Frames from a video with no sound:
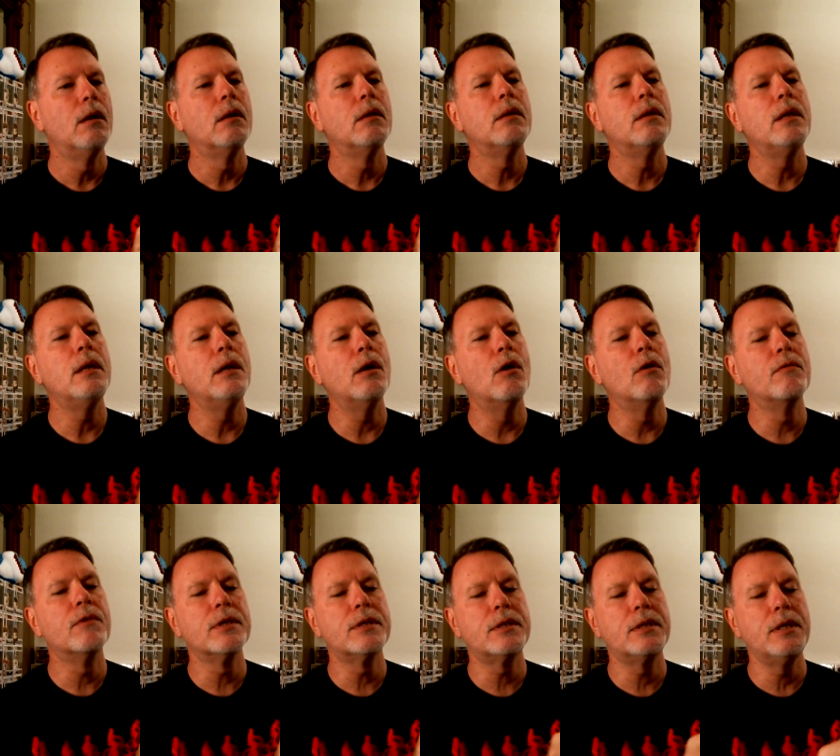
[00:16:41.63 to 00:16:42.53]
the
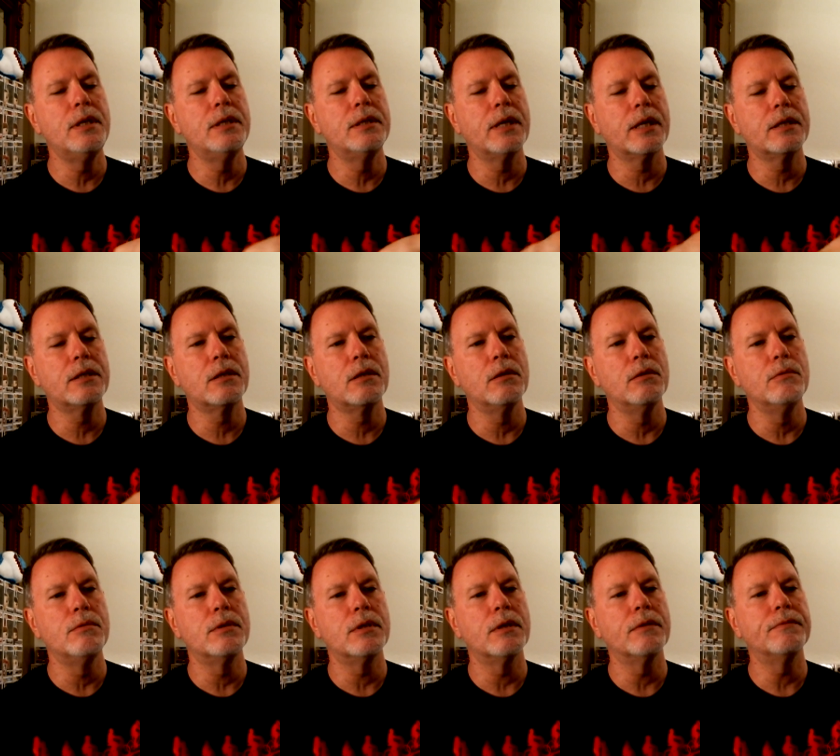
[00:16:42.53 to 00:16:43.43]
overseas
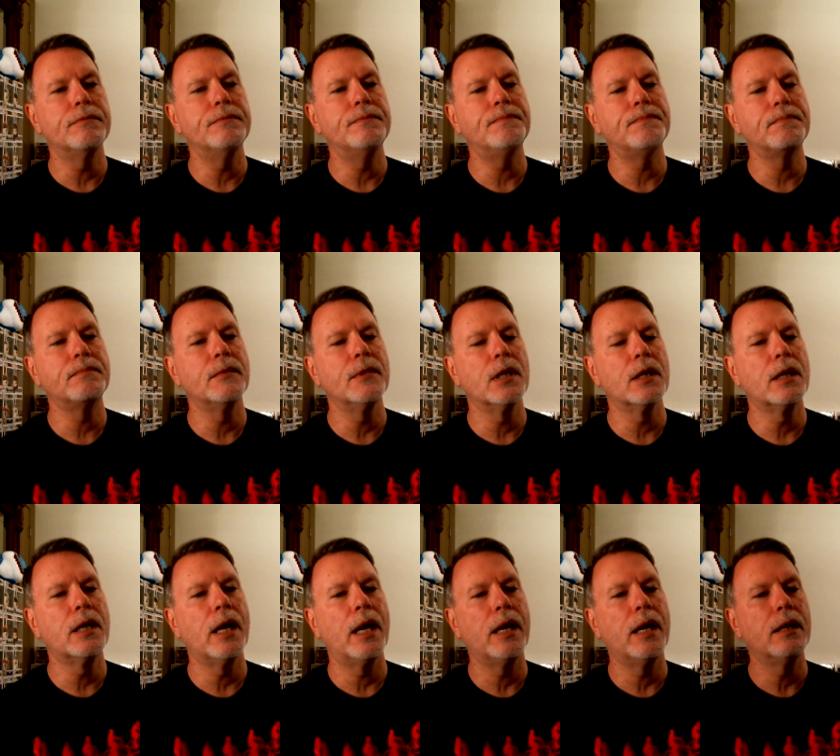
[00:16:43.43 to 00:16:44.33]
exclusive.
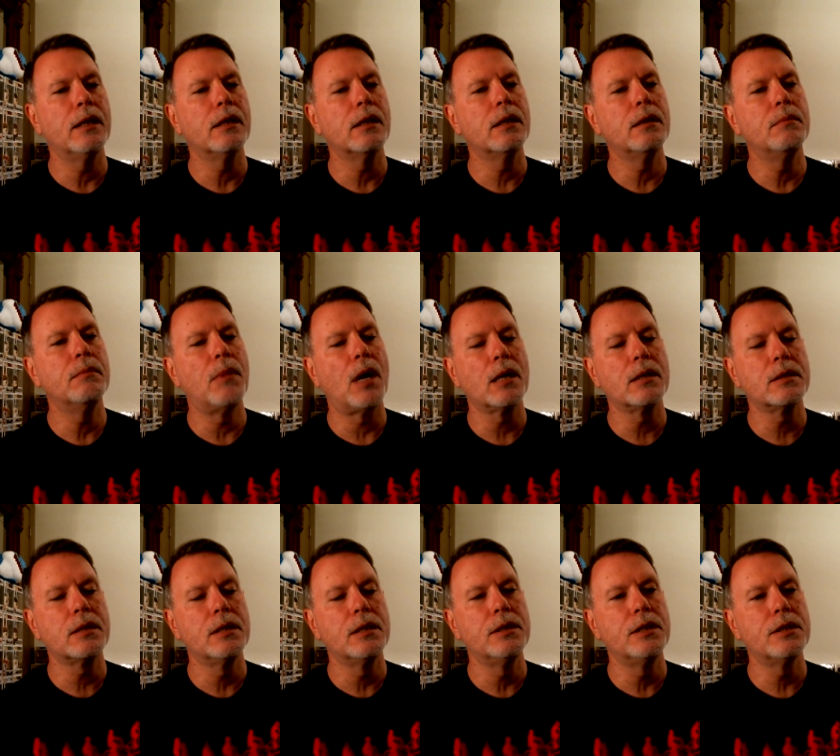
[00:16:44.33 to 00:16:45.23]
Okay, box
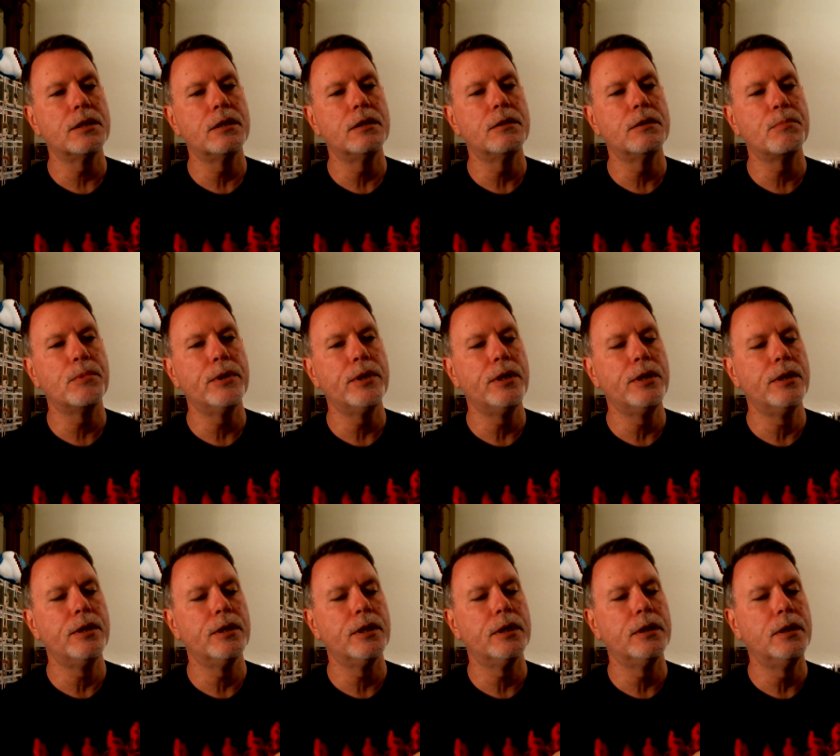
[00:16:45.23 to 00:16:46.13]
condition's pretty
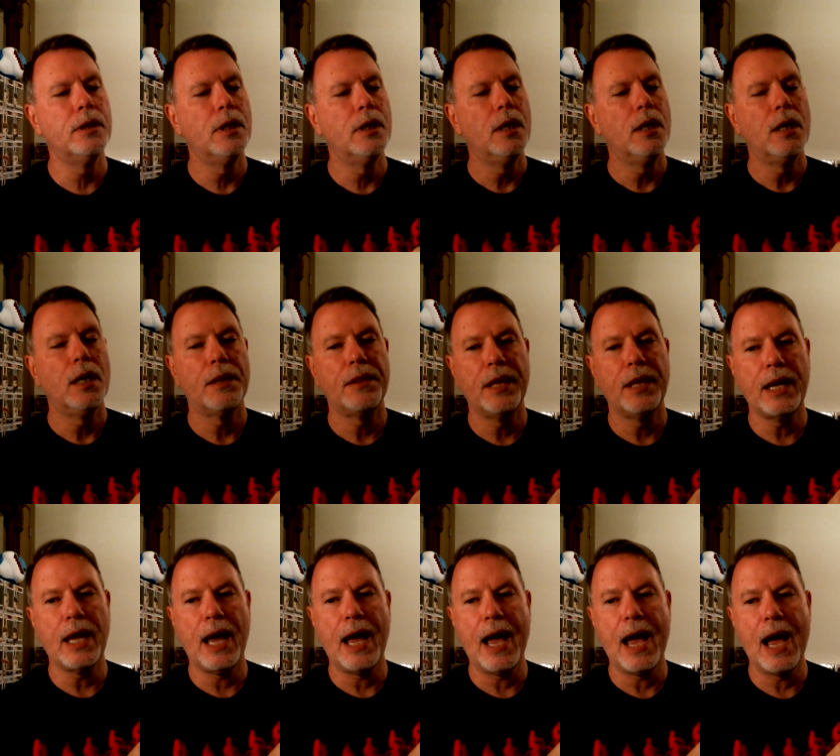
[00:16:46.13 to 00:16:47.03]
good. I
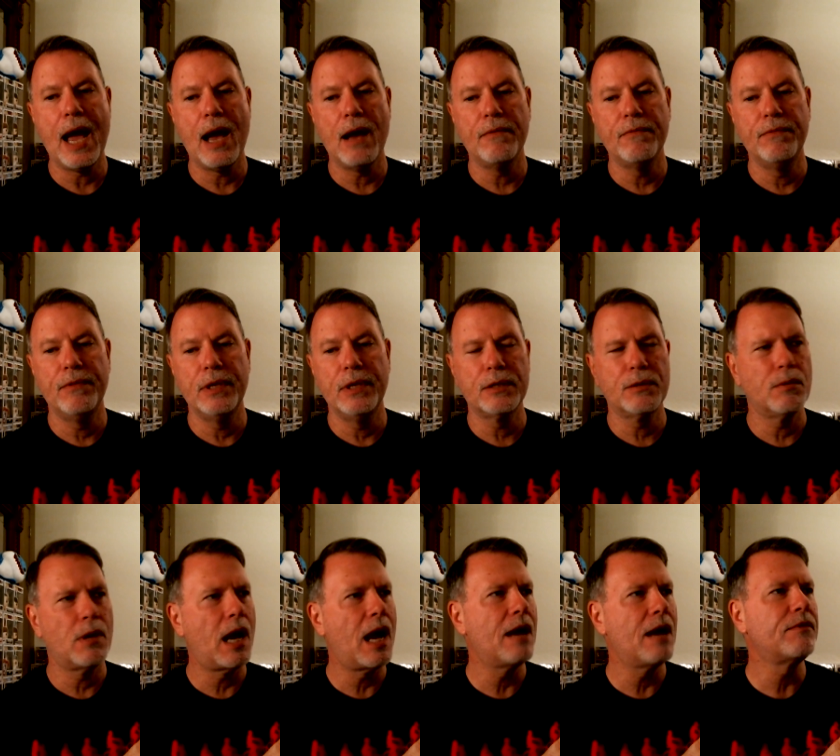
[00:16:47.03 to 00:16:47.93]
think I have this.
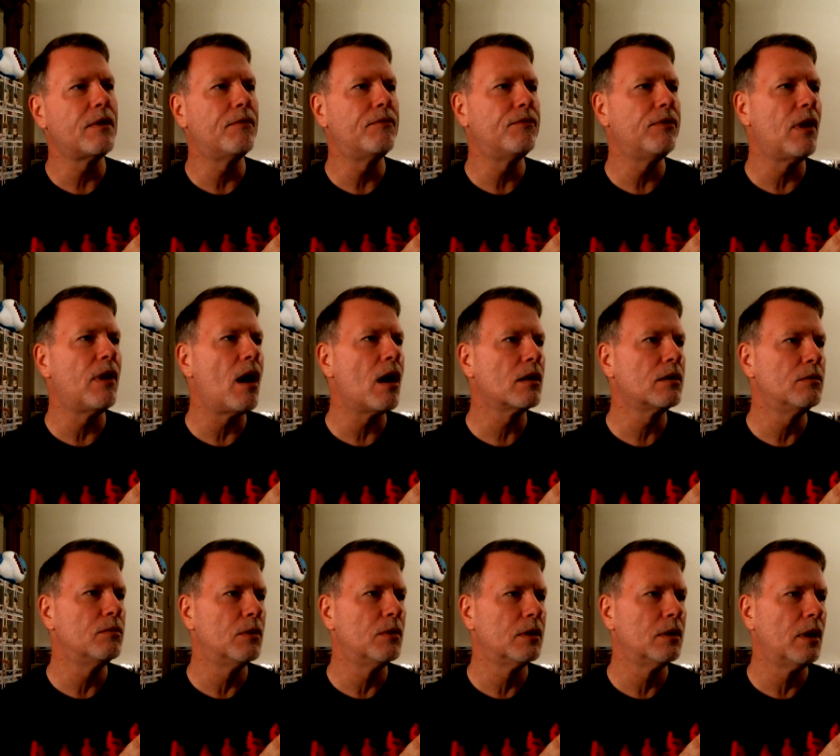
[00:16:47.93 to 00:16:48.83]
I have the
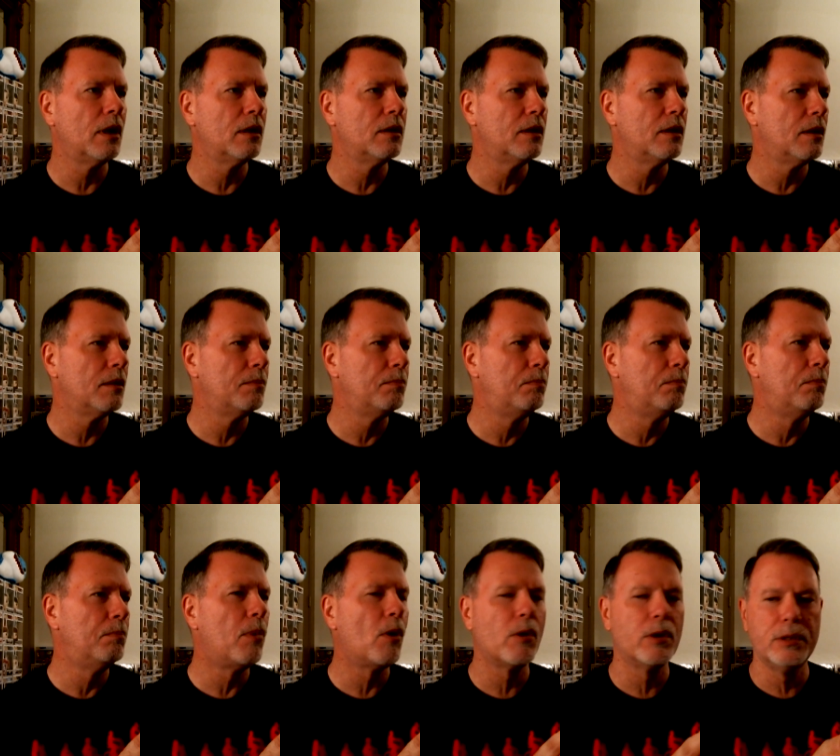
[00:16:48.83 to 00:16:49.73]
flocked one, like the
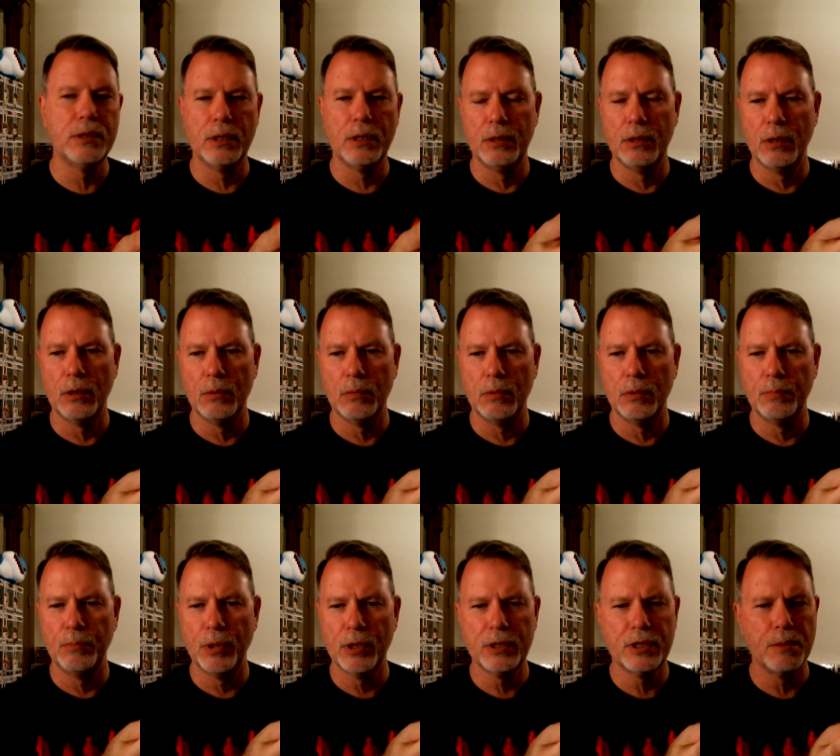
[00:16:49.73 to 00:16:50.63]
Barnes and Noble
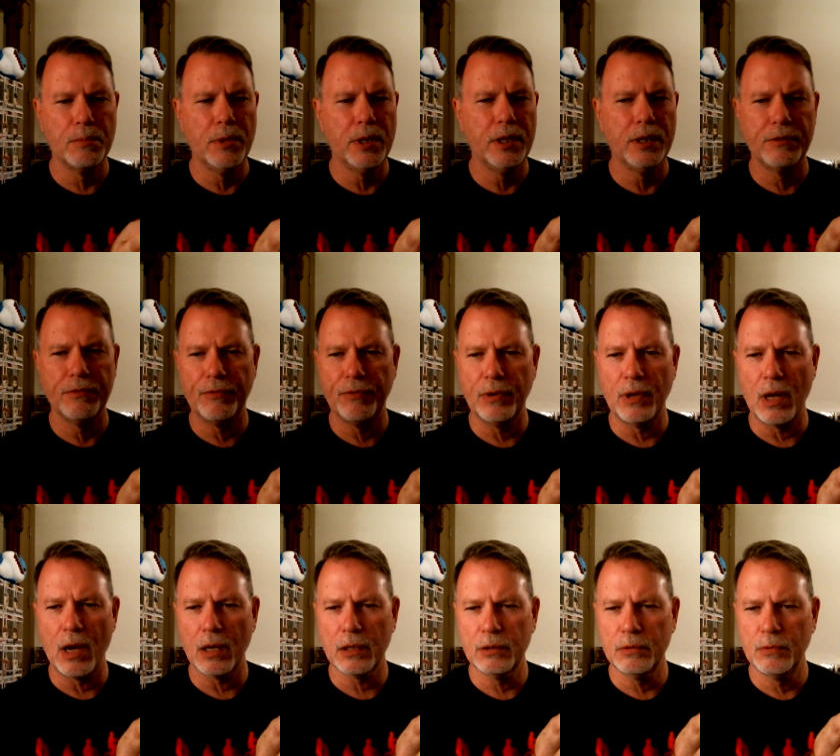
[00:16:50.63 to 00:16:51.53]
Books a Million
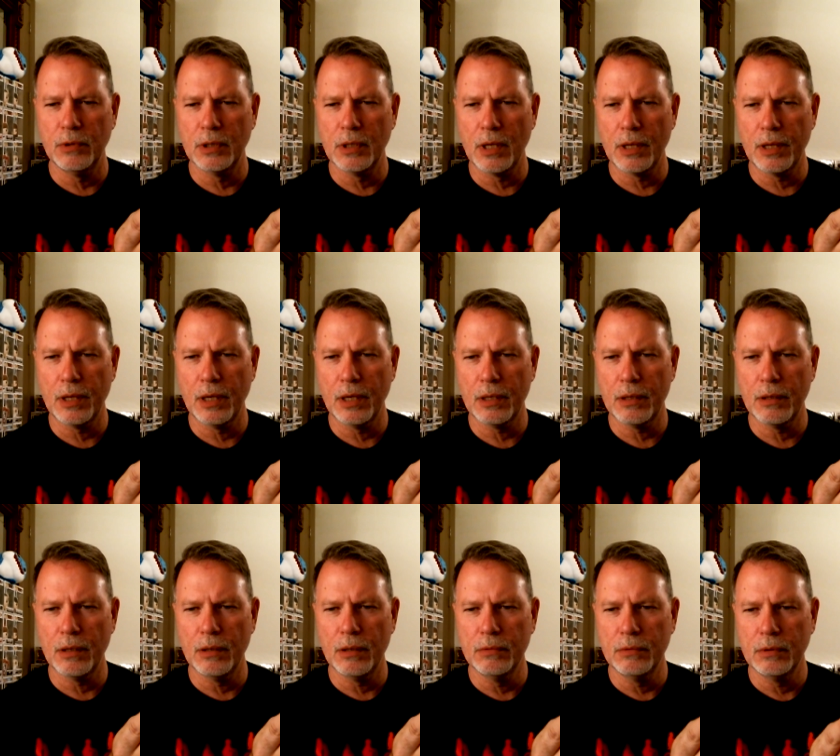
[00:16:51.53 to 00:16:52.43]
flocked one. I think
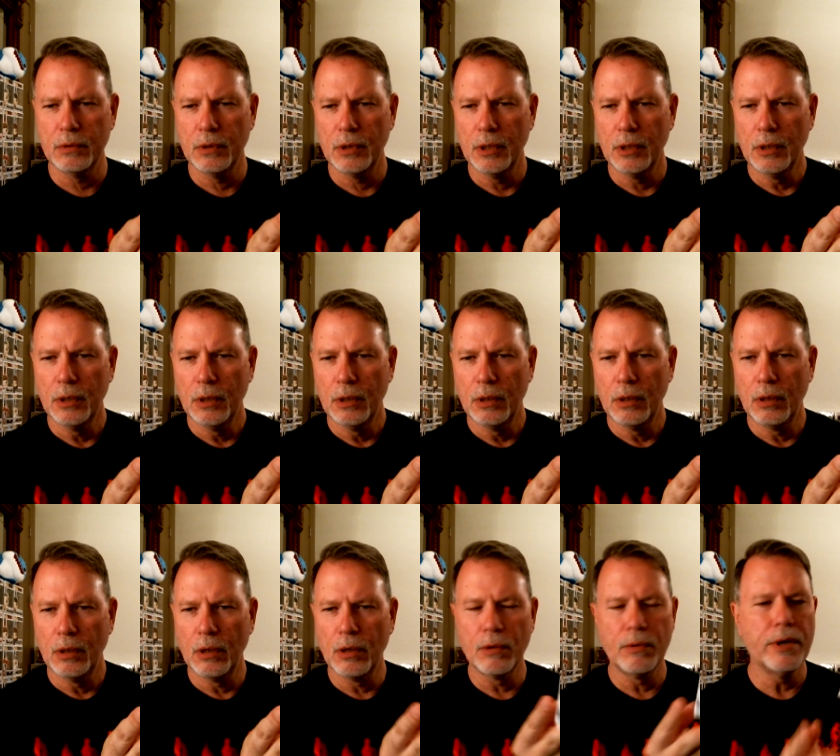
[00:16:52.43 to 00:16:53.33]
though,
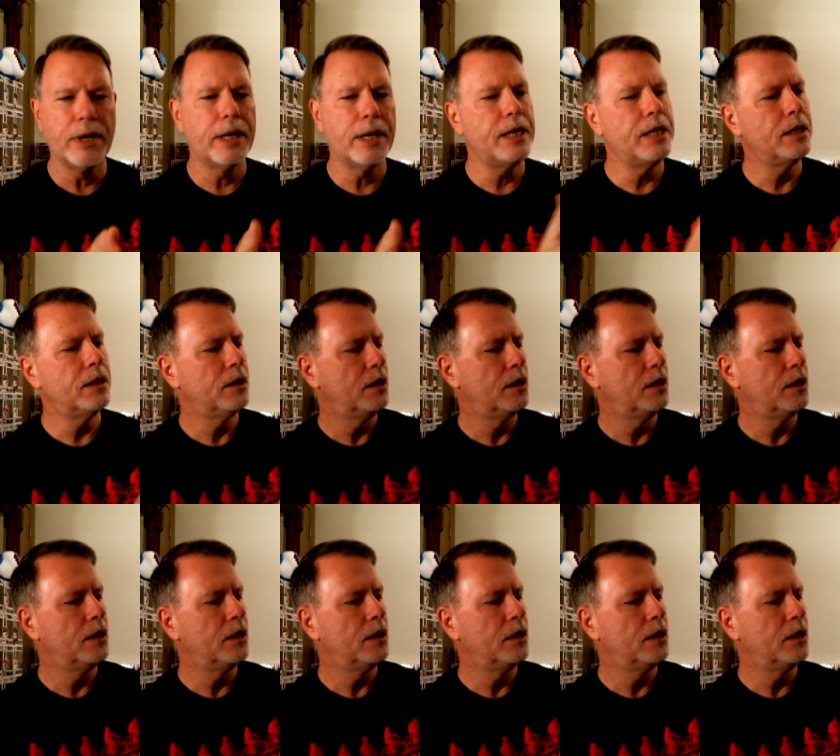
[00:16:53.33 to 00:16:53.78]
already.